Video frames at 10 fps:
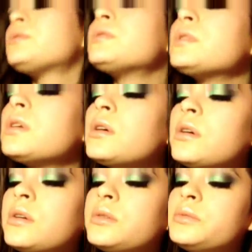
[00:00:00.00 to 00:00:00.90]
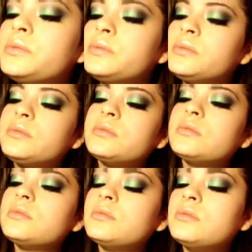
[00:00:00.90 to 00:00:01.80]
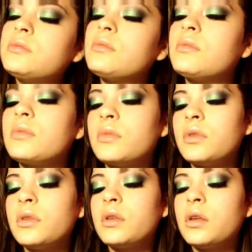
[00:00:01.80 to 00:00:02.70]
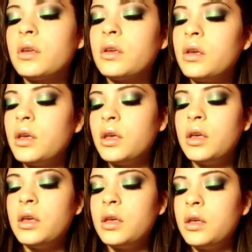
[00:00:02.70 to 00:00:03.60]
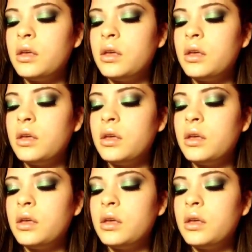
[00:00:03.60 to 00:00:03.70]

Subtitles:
Nothing is said.